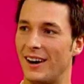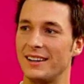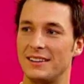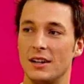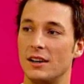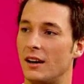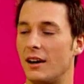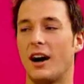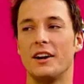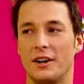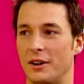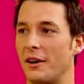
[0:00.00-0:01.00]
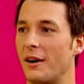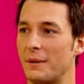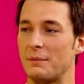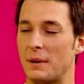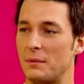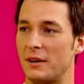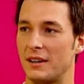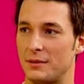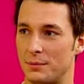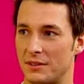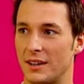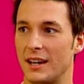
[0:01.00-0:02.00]
I know. I mean, people get
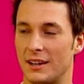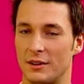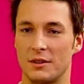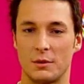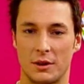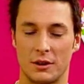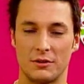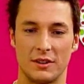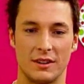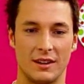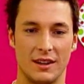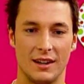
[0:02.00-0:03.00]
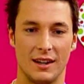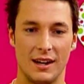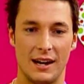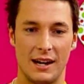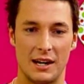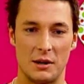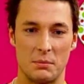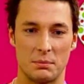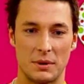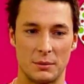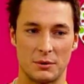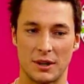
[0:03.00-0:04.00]
us mistaken quite often.
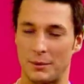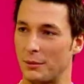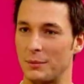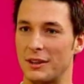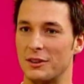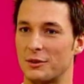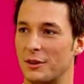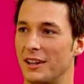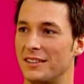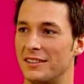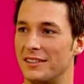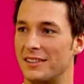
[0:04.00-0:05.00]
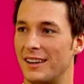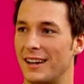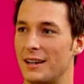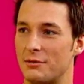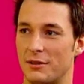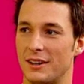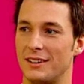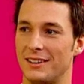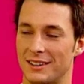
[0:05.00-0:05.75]
People come up to me in the streets and say, "Hey, Fred,